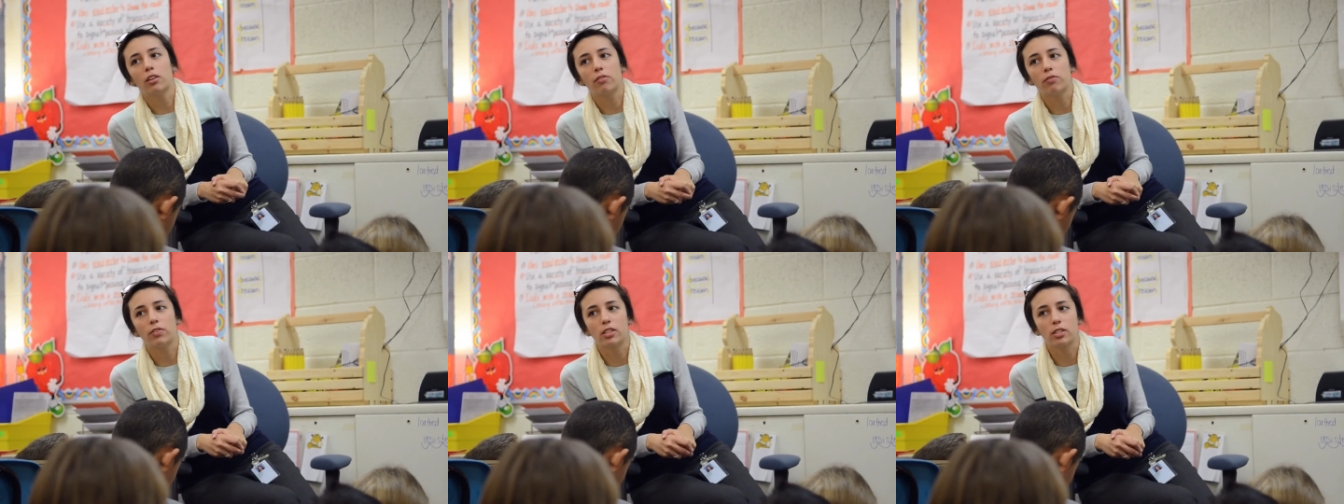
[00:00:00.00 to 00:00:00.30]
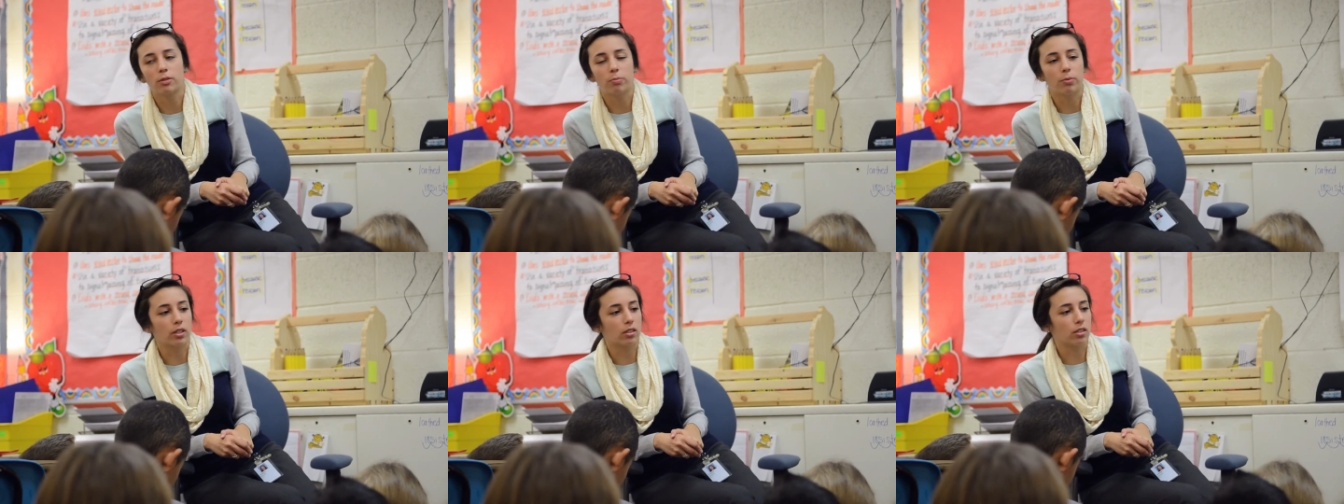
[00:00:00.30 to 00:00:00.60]
paying
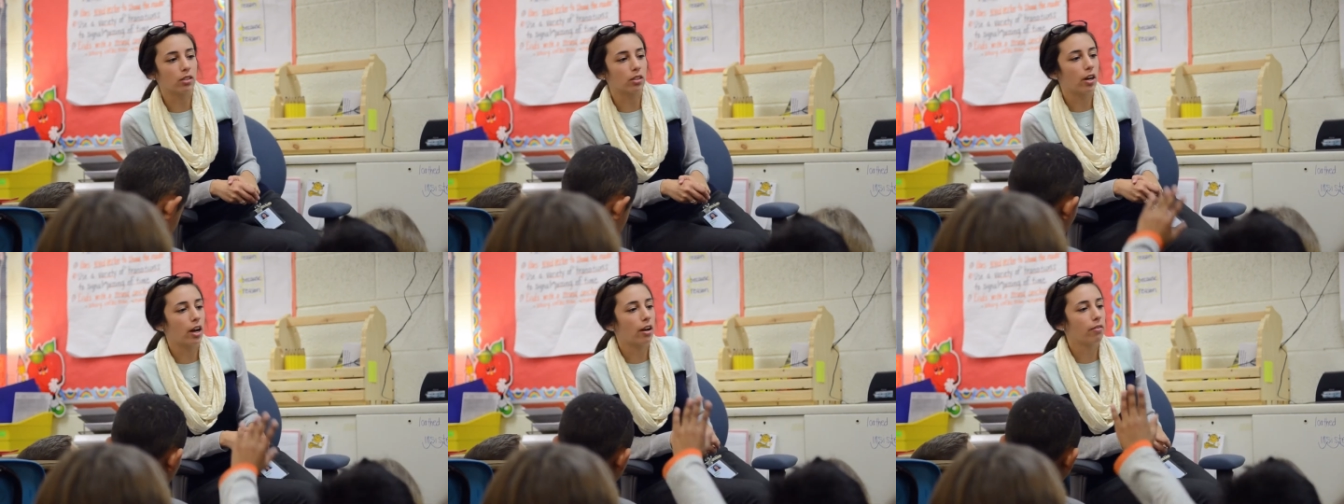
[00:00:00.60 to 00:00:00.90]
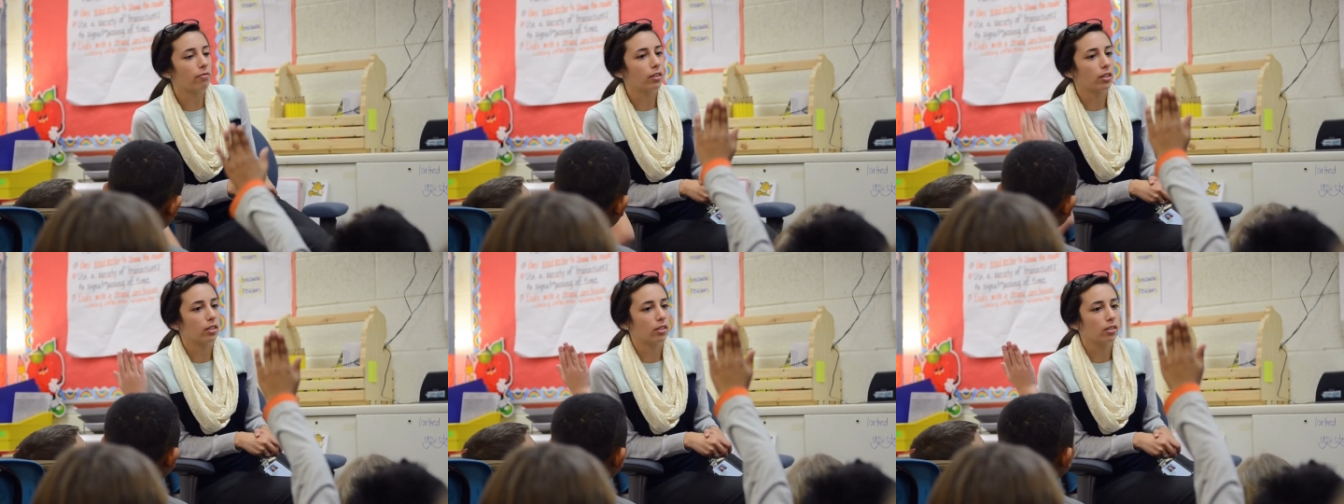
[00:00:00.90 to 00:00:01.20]
bills
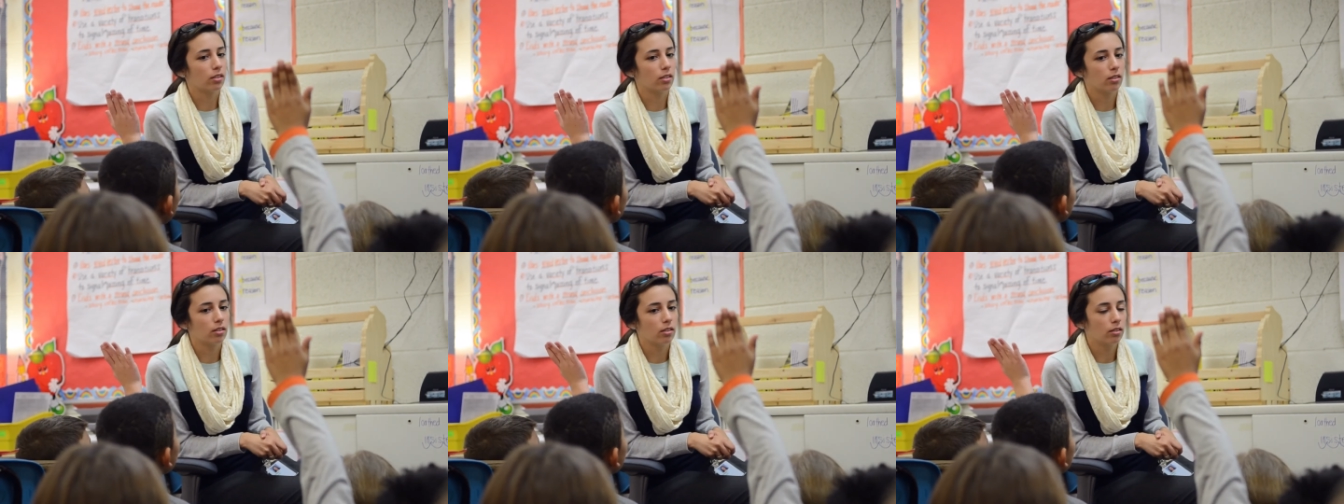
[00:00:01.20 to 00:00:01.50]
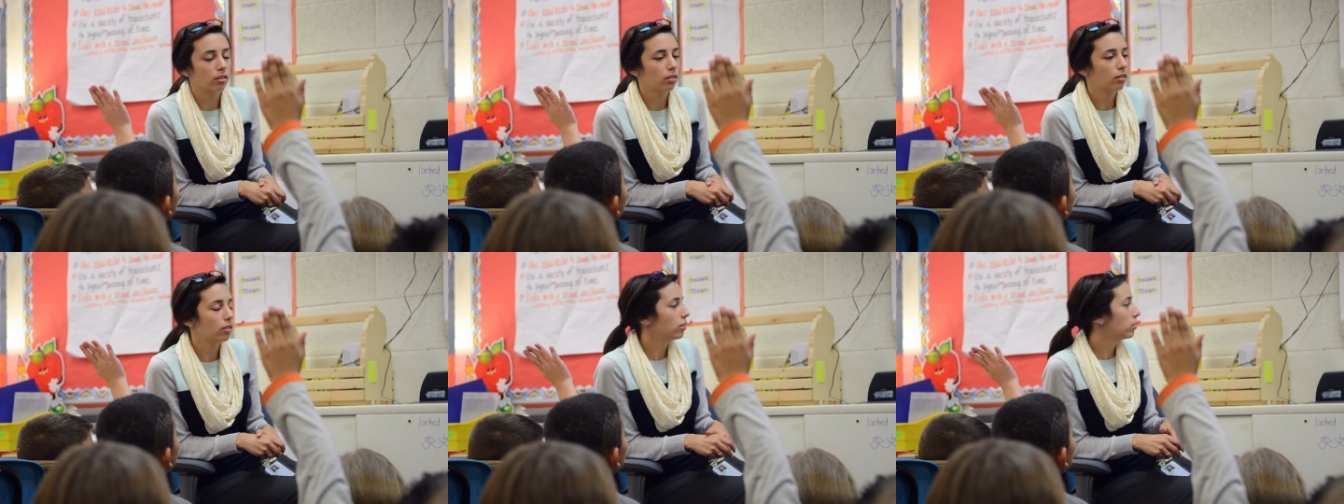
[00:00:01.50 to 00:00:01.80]
and
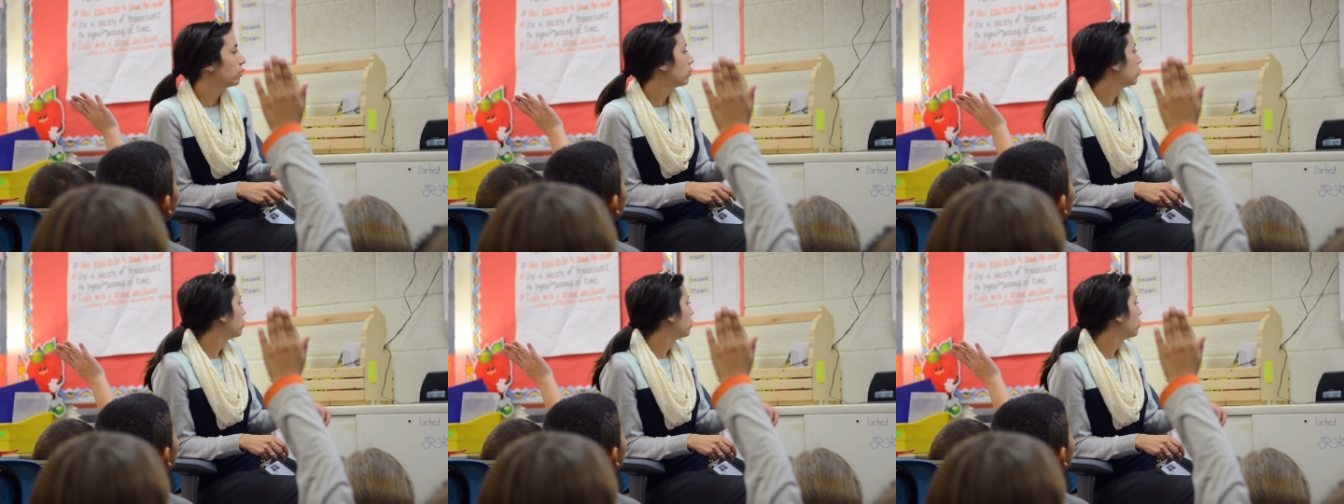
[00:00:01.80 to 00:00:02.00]
making